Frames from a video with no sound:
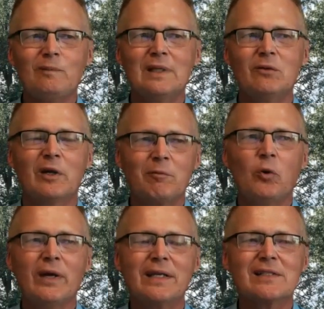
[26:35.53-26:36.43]
Well, the
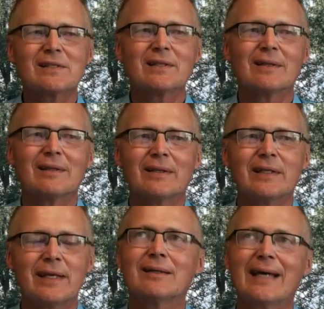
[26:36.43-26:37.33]
point is,
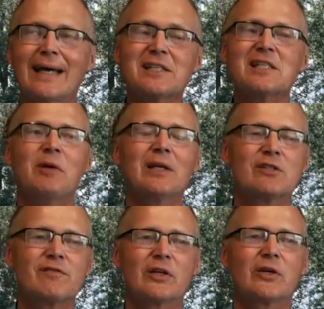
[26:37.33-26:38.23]
ASML
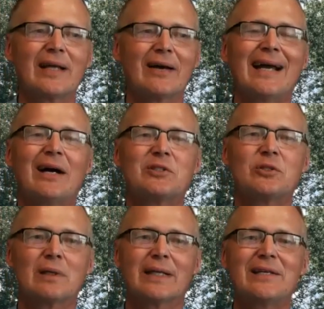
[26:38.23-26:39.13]
has figured out how
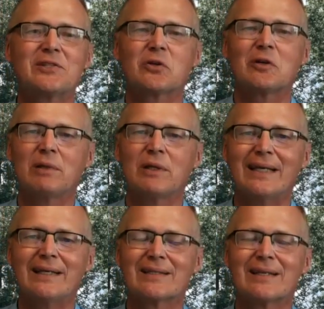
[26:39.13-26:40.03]
to laser
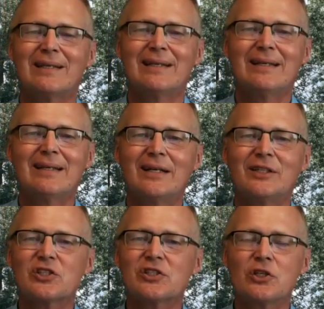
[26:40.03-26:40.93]
ablate
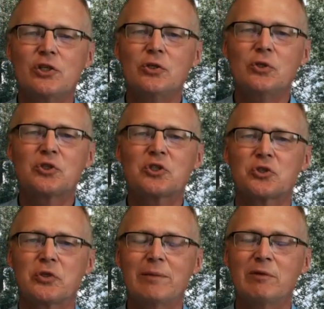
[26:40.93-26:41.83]
just a huge
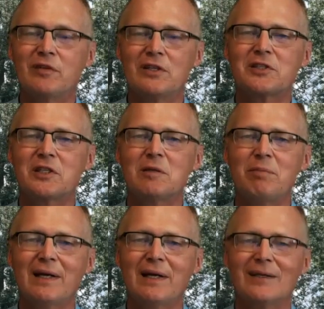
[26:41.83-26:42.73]
stream of these tin
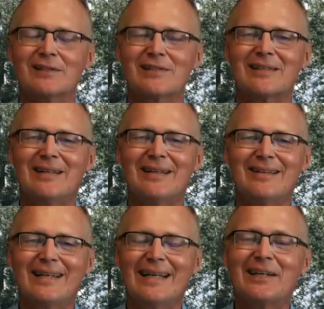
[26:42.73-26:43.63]
pellets,
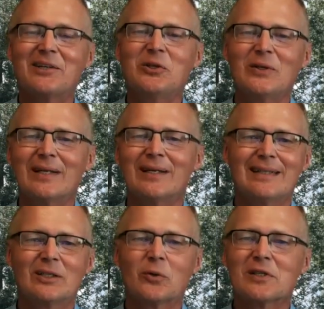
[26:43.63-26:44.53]
and could
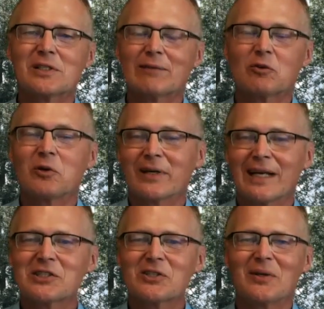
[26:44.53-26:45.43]
Lawrence Livermore
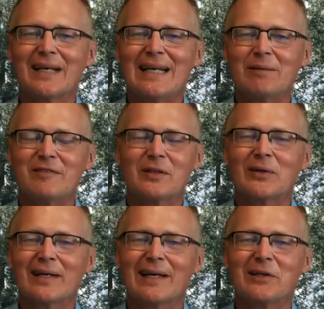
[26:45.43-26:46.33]
National Lab figure
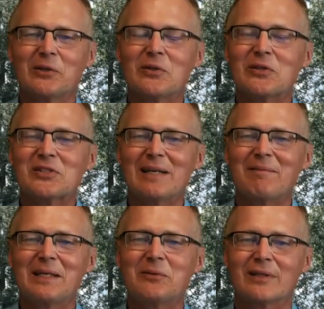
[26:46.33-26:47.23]
out how to do the same
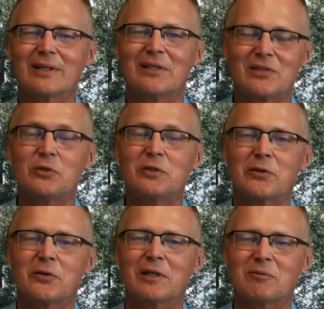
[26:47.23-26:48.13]
thing with these
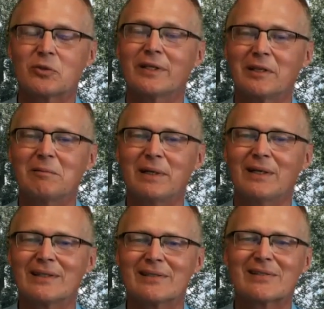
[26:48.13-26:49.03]
deuterium tritium
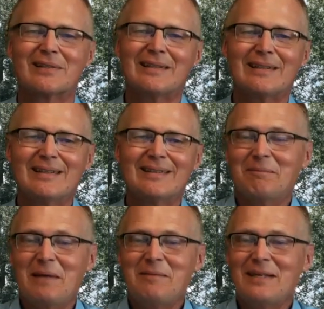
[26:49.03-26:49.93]
pellets?
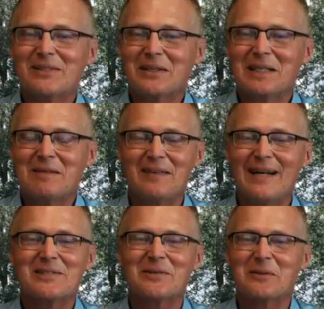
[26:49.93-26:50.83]
Maybe it's going to come
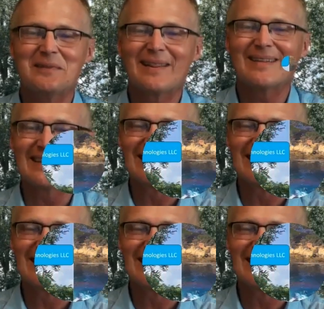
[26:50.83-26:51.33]
faster than we think.